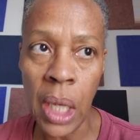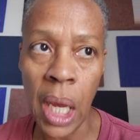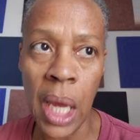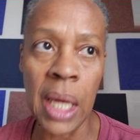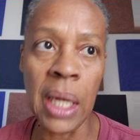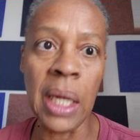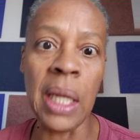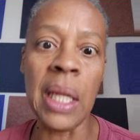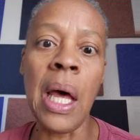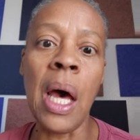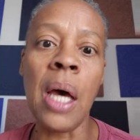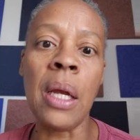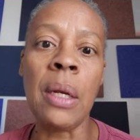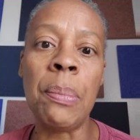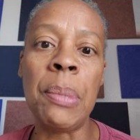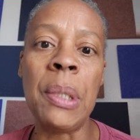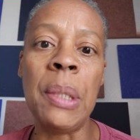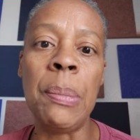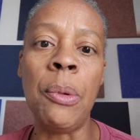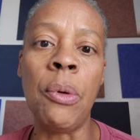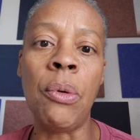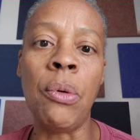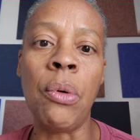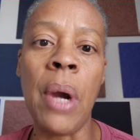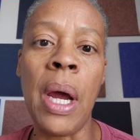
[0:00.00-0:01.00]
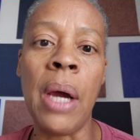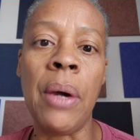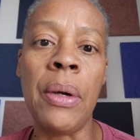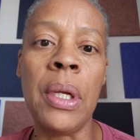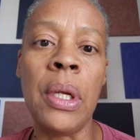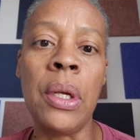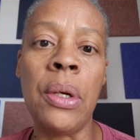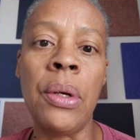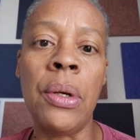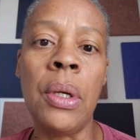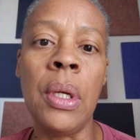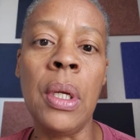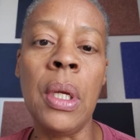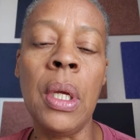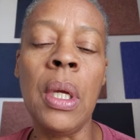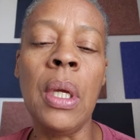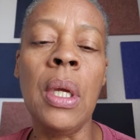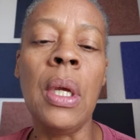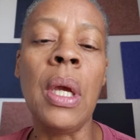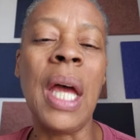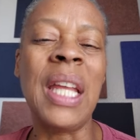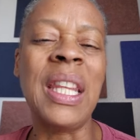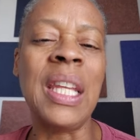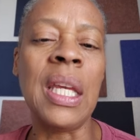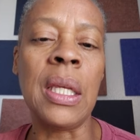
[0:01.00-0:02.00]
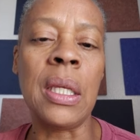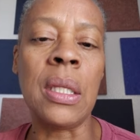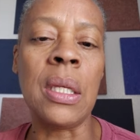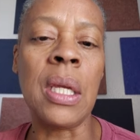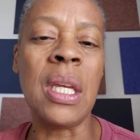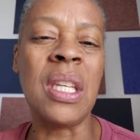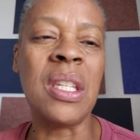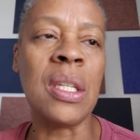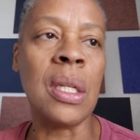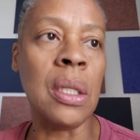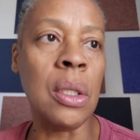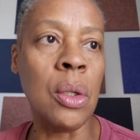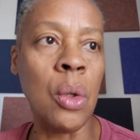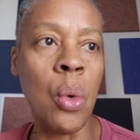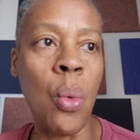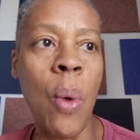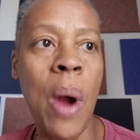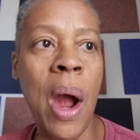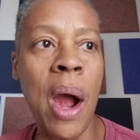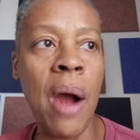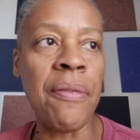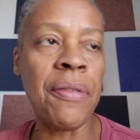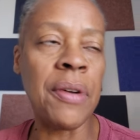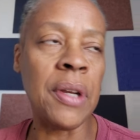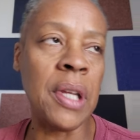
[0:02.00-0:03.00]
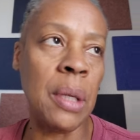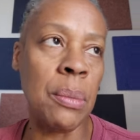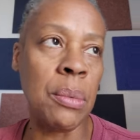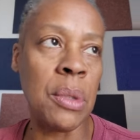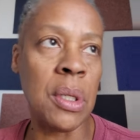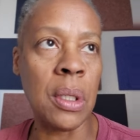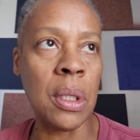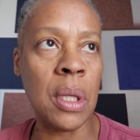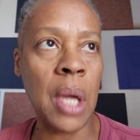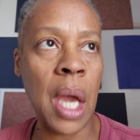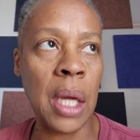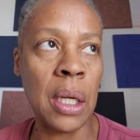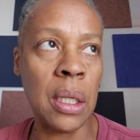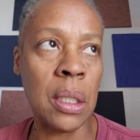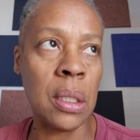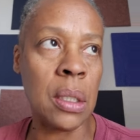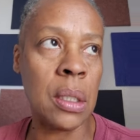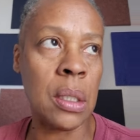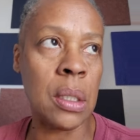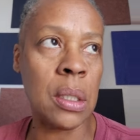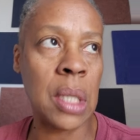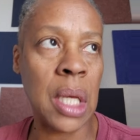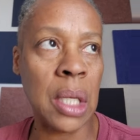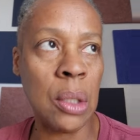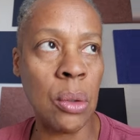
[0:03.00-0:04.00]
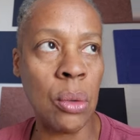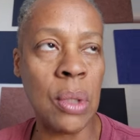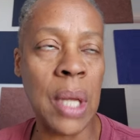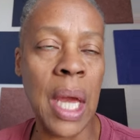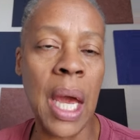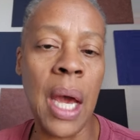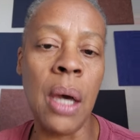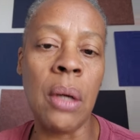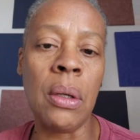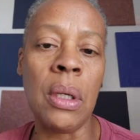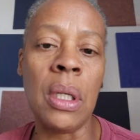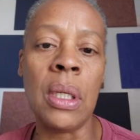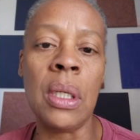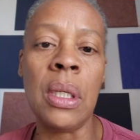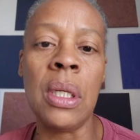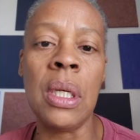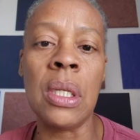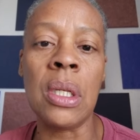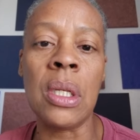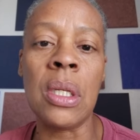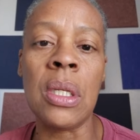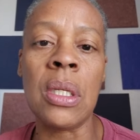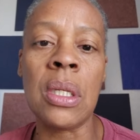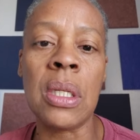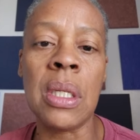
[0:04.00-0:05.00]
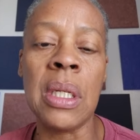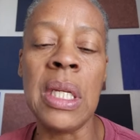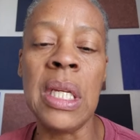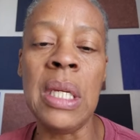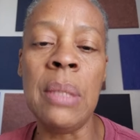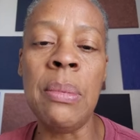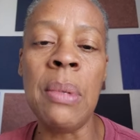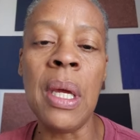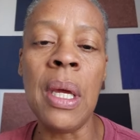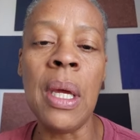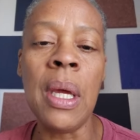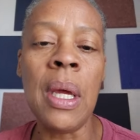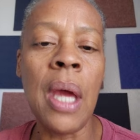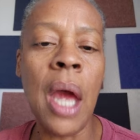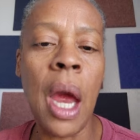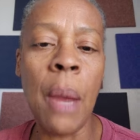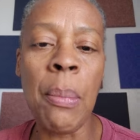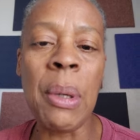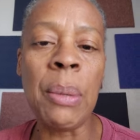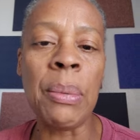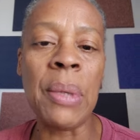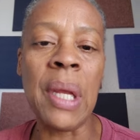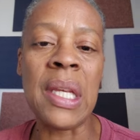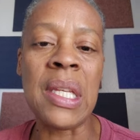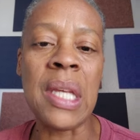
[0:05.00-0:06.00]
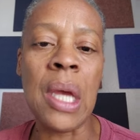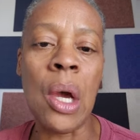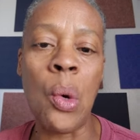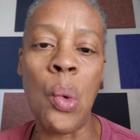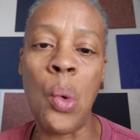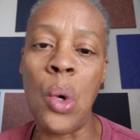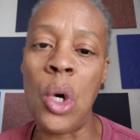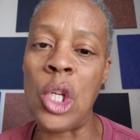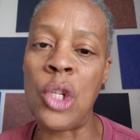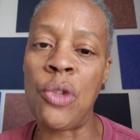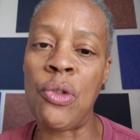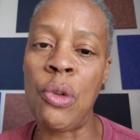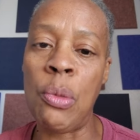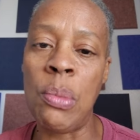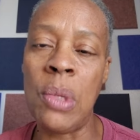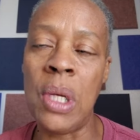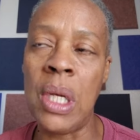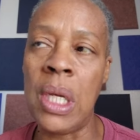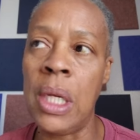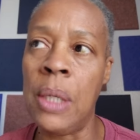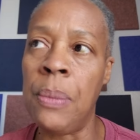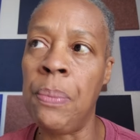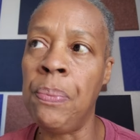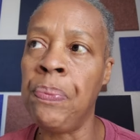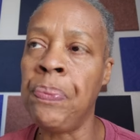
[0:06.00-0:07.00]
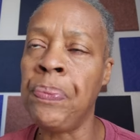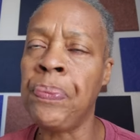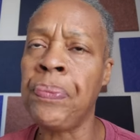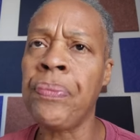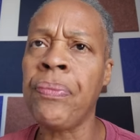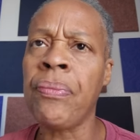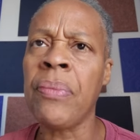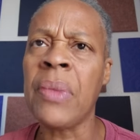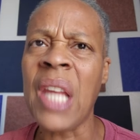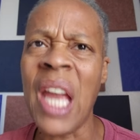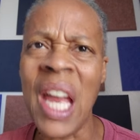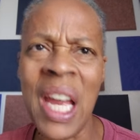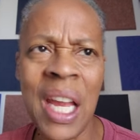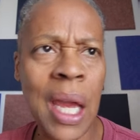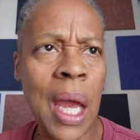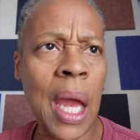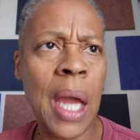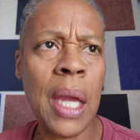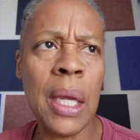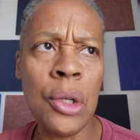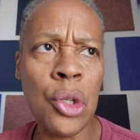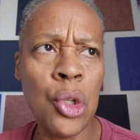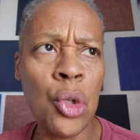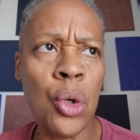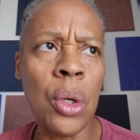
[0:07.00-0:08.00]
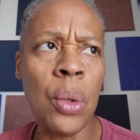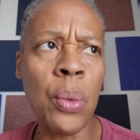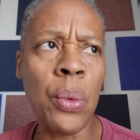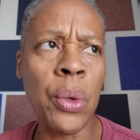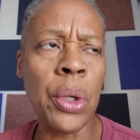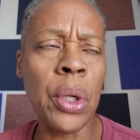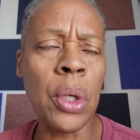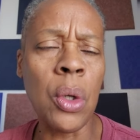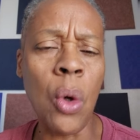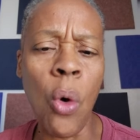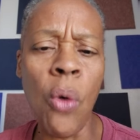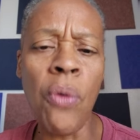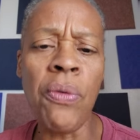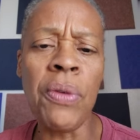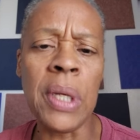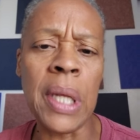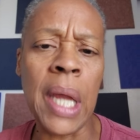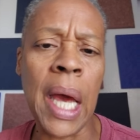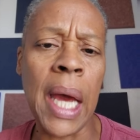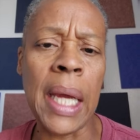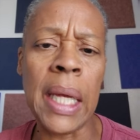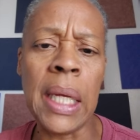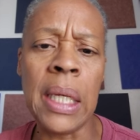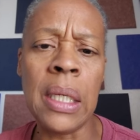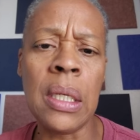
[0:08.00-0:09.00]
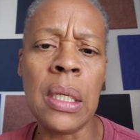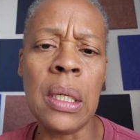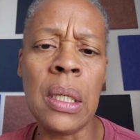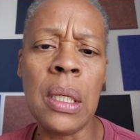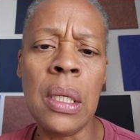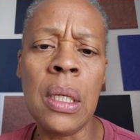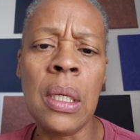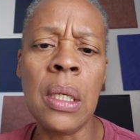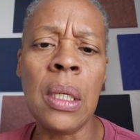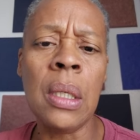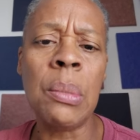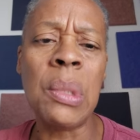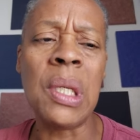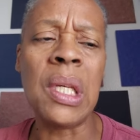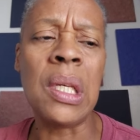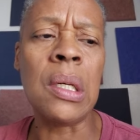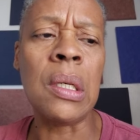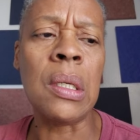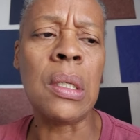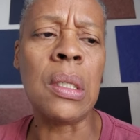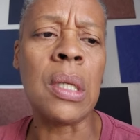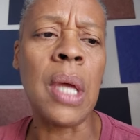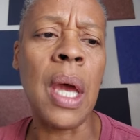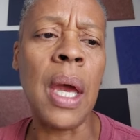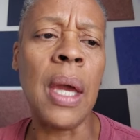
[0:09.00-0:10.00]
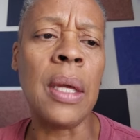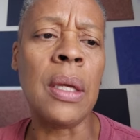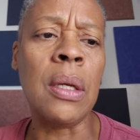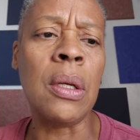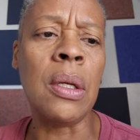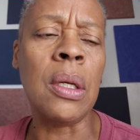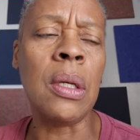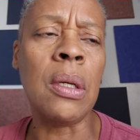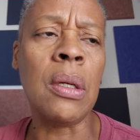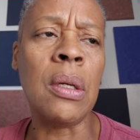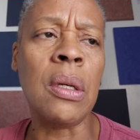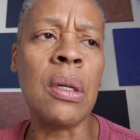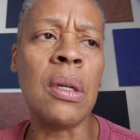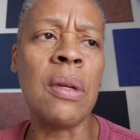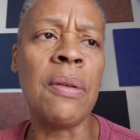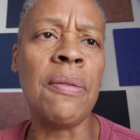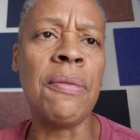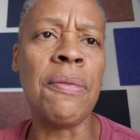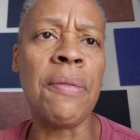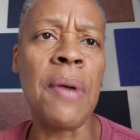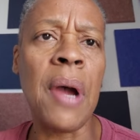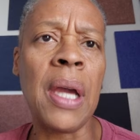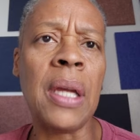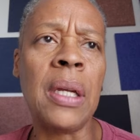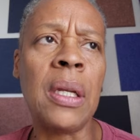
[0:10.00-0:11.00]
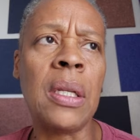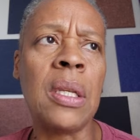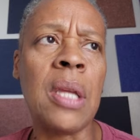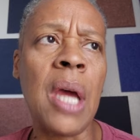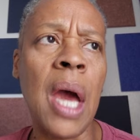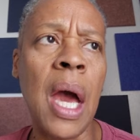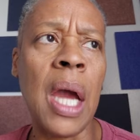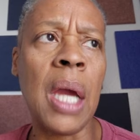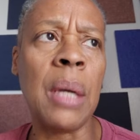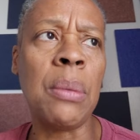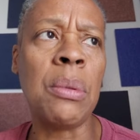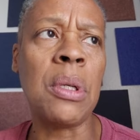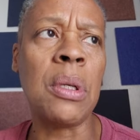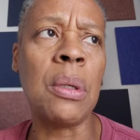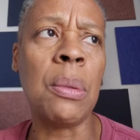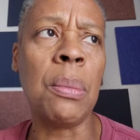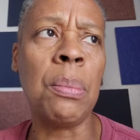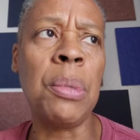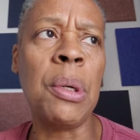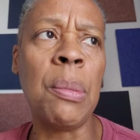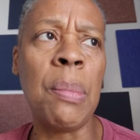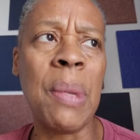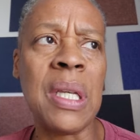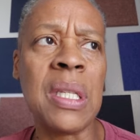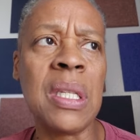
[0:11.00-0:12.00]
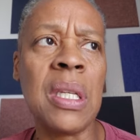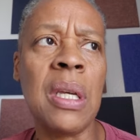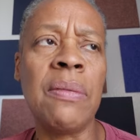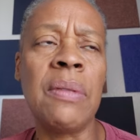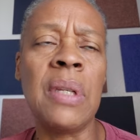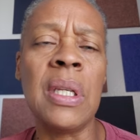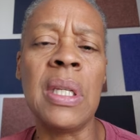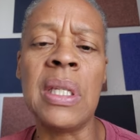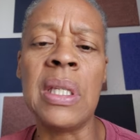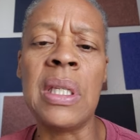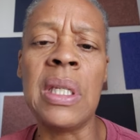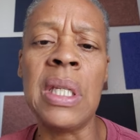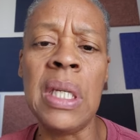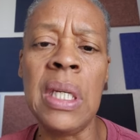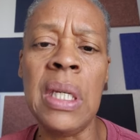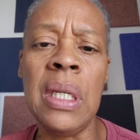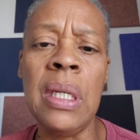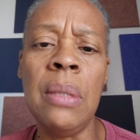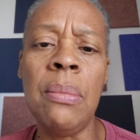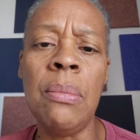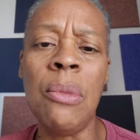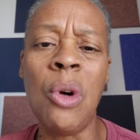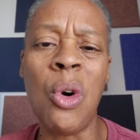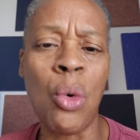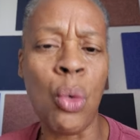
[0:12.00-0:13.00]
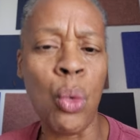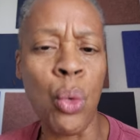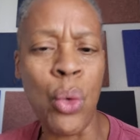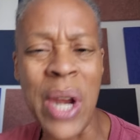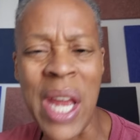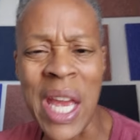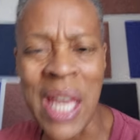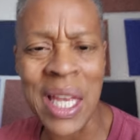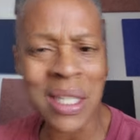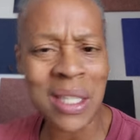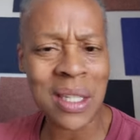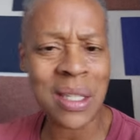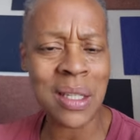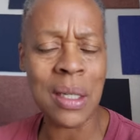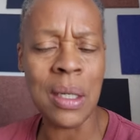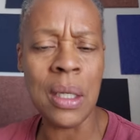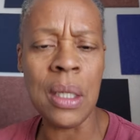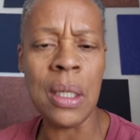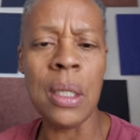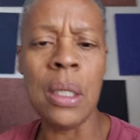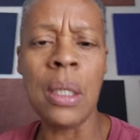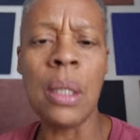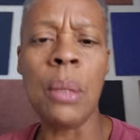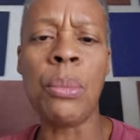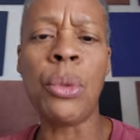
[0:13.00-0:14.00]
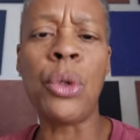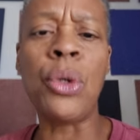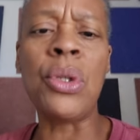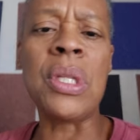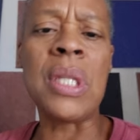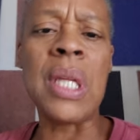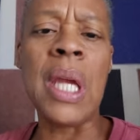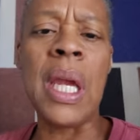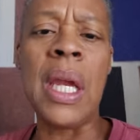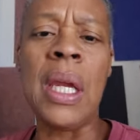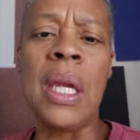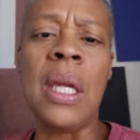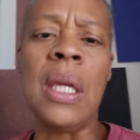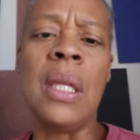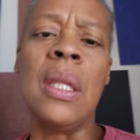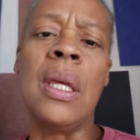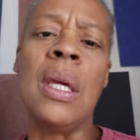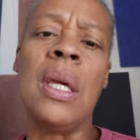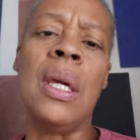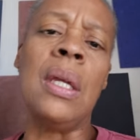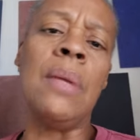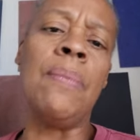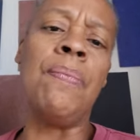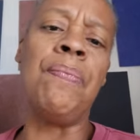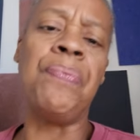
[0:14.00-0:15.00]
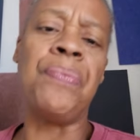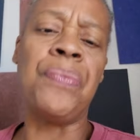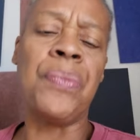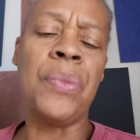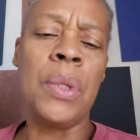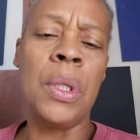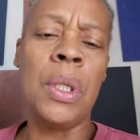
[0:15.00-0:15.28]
And a lot of people around here, I think it takes a little while for them to kind of settle down and get to sleep. I remember that's how it was for me. I enjoy working overnight because I can find a time to put myself to sleep or rest per se, and then